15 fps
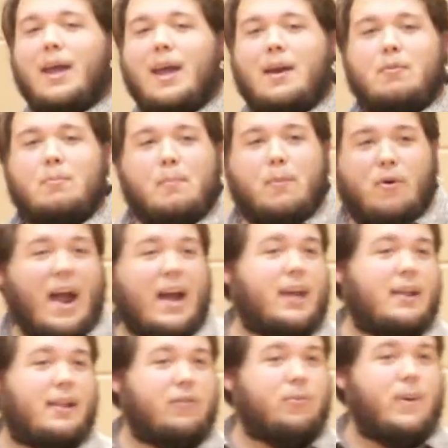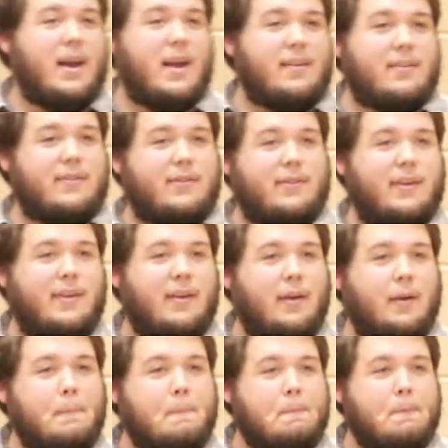in miraculous ways.
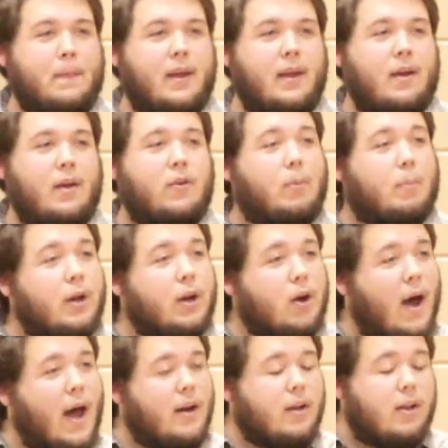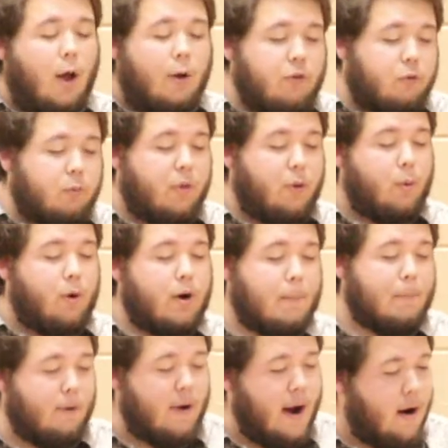I'm going to go ahead and close this with a word of
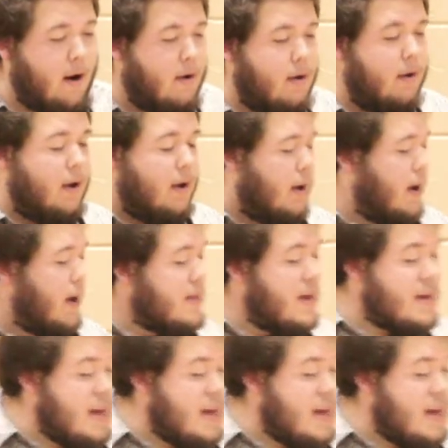prayer. And then